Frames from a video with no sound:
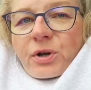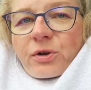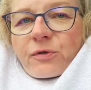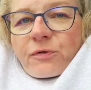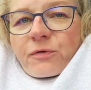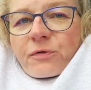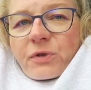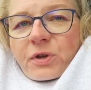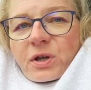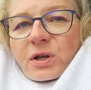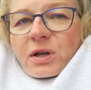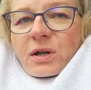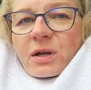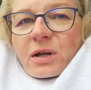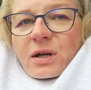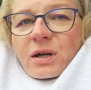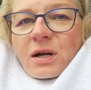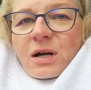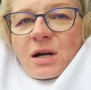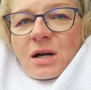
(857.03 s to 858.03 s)
if
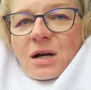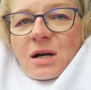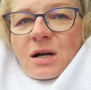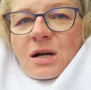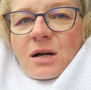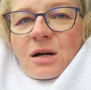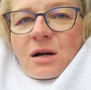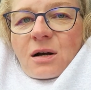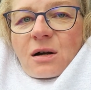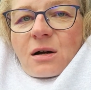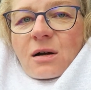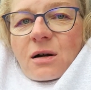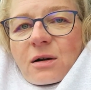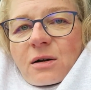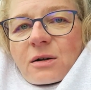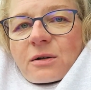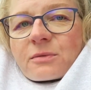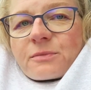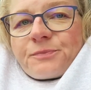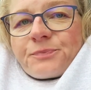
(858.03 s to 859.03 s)
the
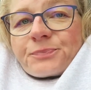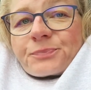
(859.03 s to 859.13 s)
uh,